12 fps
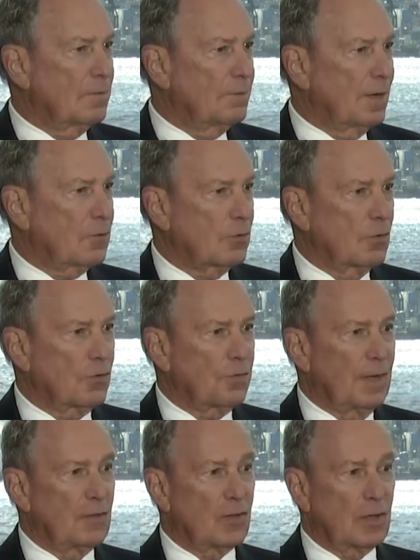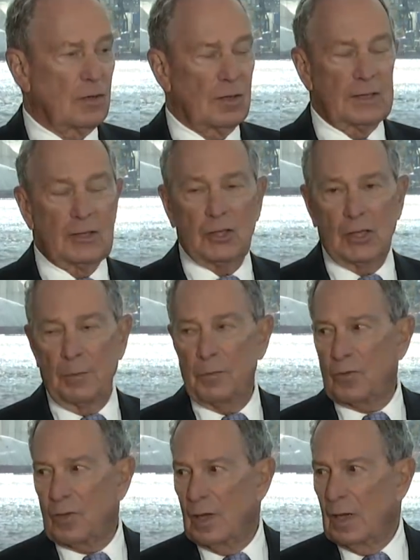that veterans facing
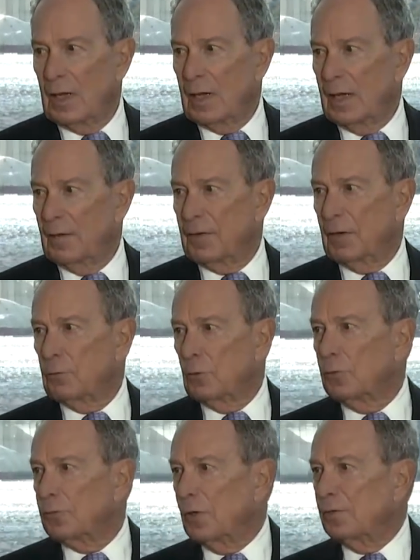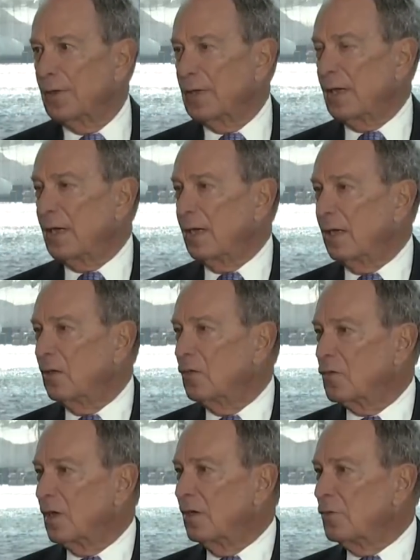hardships have a roof over their
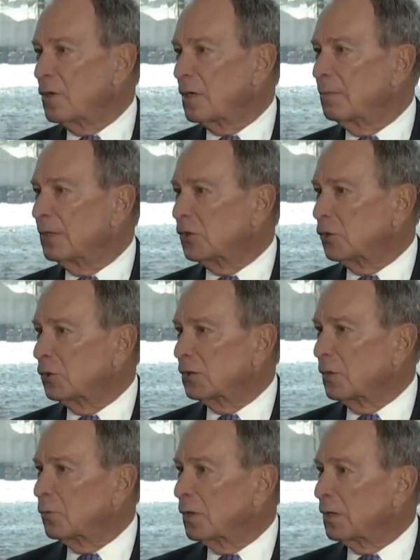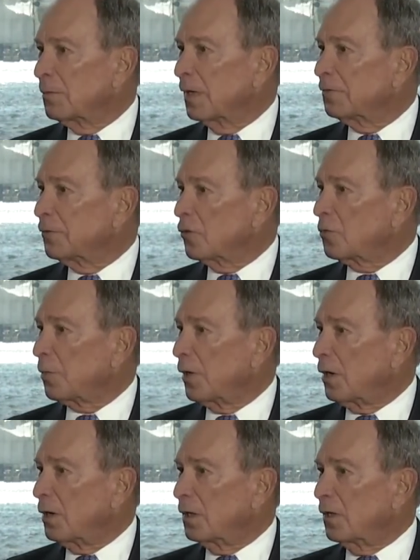heads, and you can be sure that one of my first
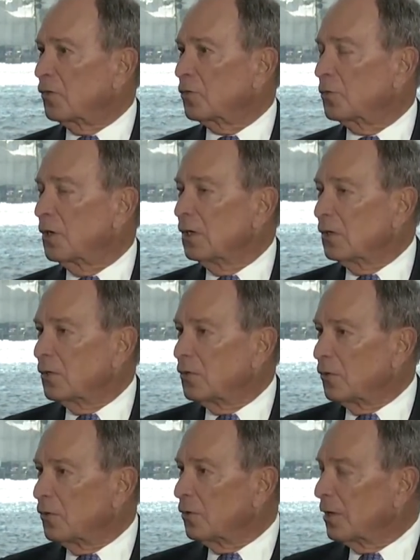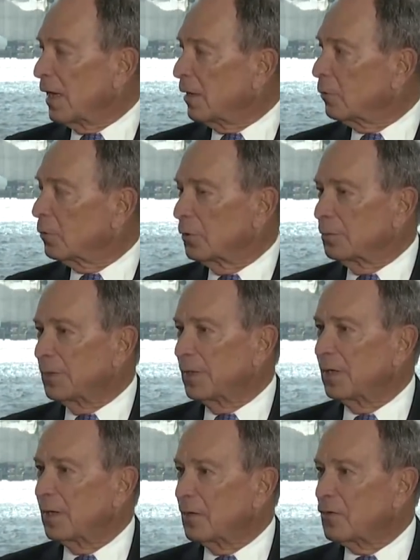priorities to do that will
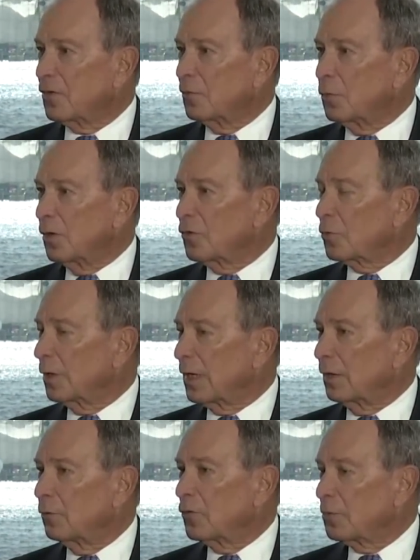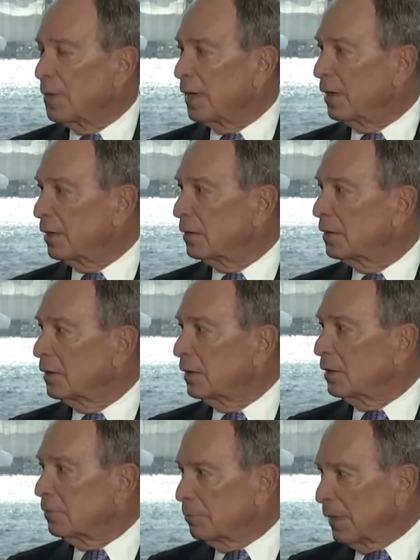be as it was when I was mayor
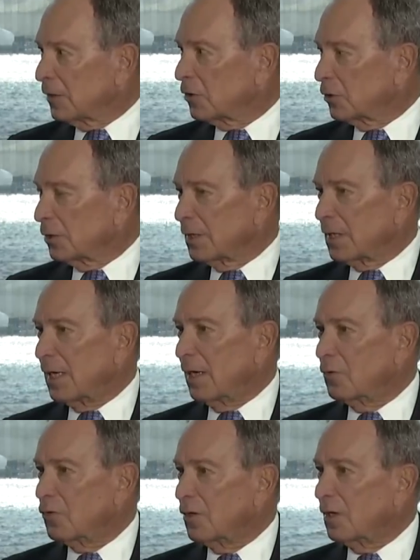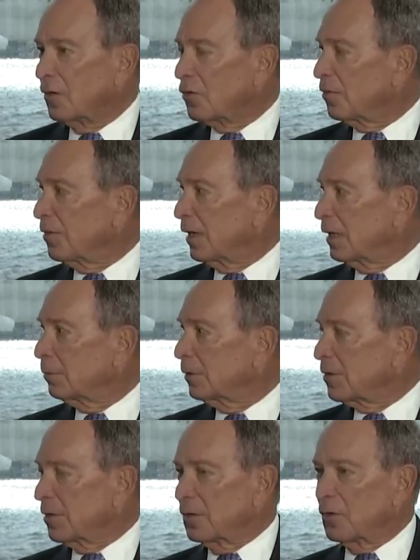make sure that housing is
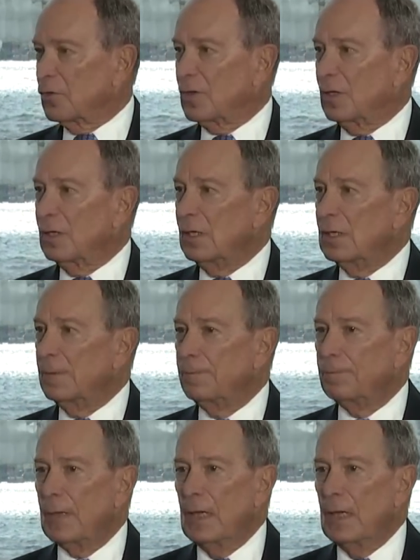available to those that need it.